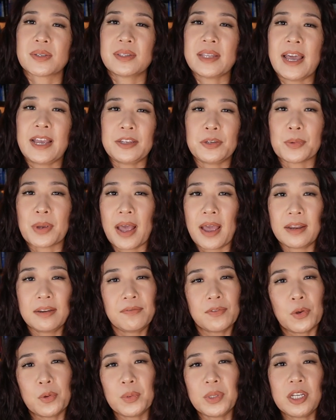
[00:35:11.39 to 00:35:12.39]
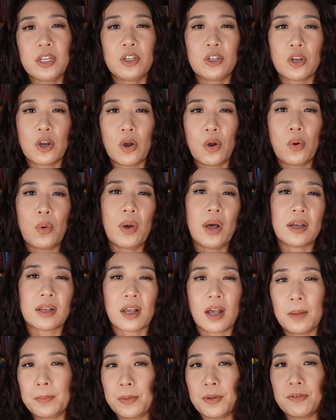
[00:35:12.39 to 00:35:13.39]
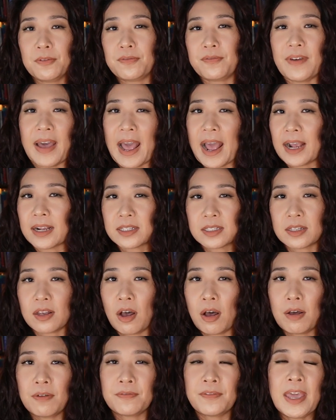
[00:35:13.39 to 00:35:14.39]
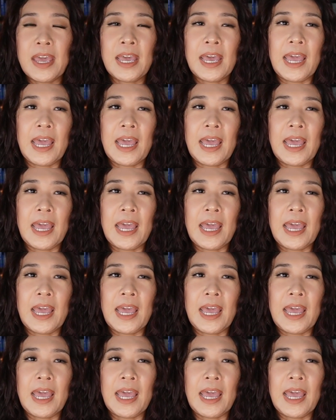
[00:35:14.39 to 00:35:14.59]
that you kind of only know a couple facts of.